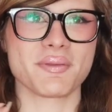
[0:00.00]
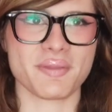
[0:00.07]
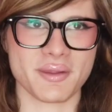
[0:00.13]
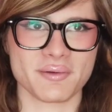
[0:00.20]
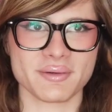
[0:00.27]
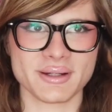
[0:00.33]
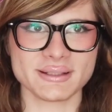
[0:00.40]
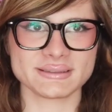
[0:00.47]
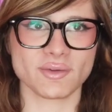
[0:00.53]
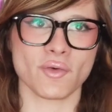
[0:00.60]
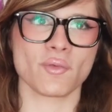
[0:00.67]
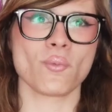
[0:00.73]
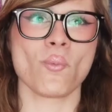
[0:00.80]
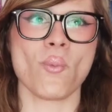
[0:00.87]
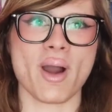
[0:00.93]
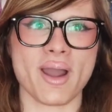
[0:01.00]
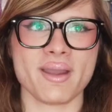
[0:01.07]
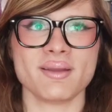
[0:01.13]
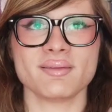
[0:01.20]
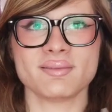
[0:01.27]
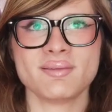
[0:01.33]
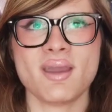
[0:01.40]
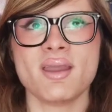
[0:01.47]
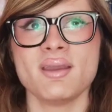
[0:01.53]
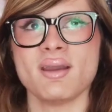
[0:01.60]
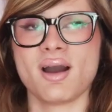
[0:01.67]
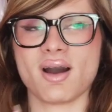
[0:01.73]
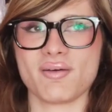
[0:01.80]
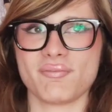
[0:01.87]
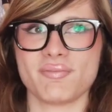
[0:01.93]
theories on why they
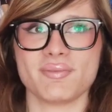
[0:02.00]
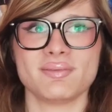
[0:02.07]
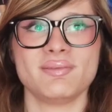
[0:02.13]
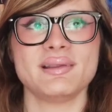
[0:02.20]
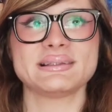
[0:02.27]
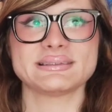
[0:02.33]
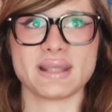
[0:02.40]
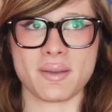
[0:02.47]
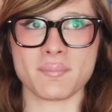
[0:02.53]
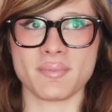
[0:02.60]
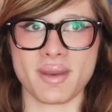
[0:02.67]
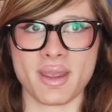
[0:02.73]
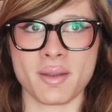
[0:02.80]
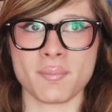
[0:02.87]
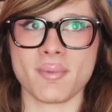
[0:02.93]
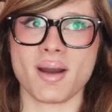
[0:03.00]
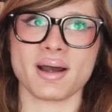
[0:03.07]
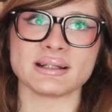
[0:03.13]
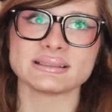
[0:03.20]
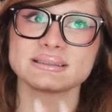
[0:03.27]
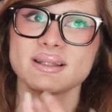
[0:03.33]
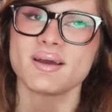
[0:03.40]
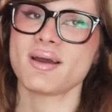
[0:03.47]
have the same name as